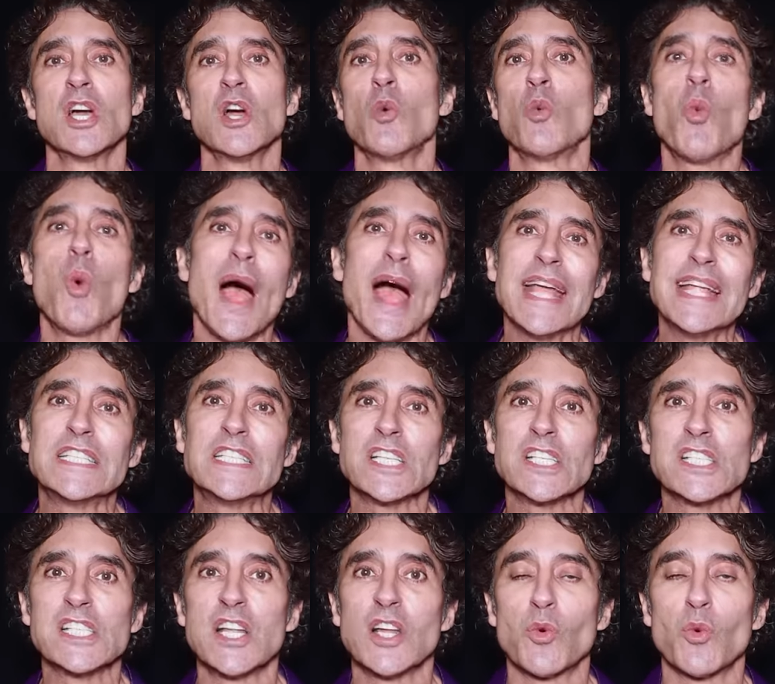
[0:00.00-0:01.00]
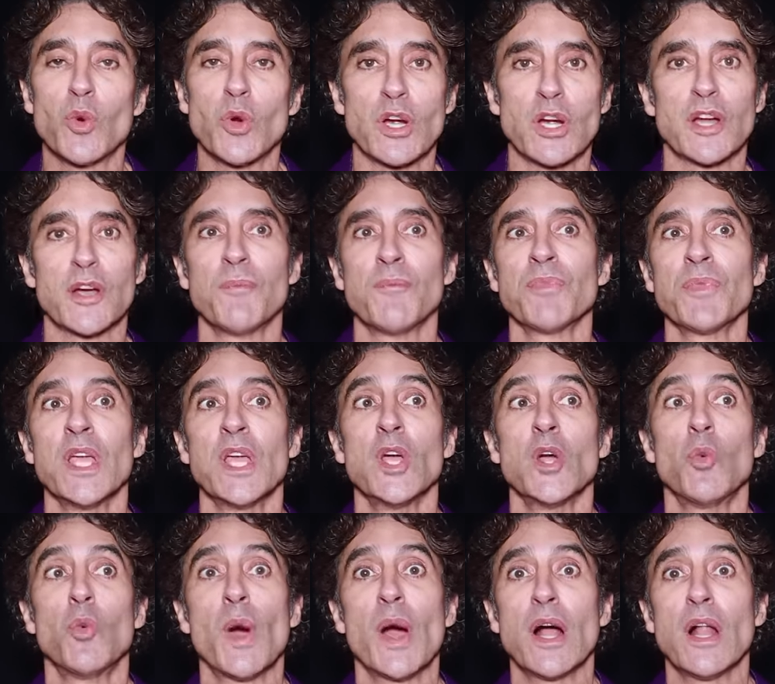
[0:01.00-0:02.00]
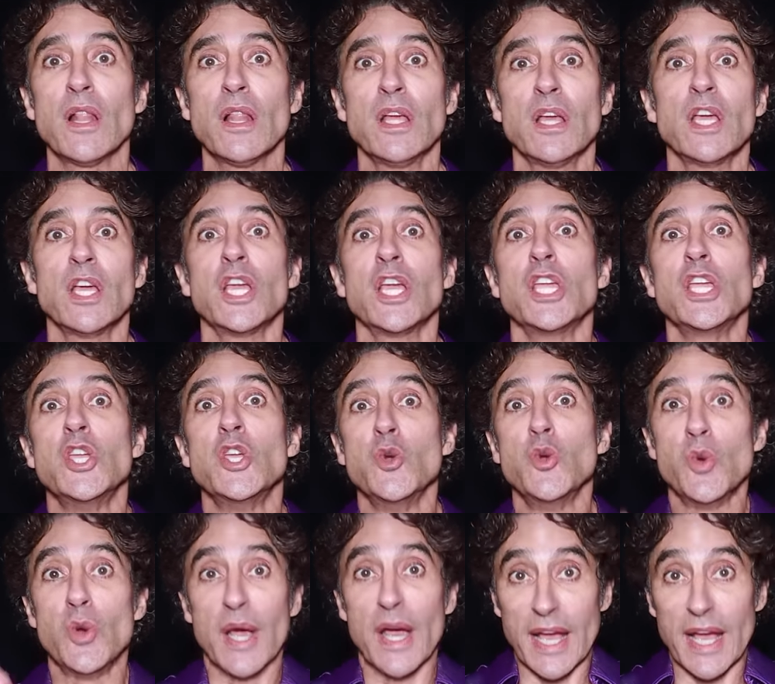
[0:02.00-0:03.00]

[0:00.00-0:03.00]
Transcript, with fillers: Why doesn't it work? Well, you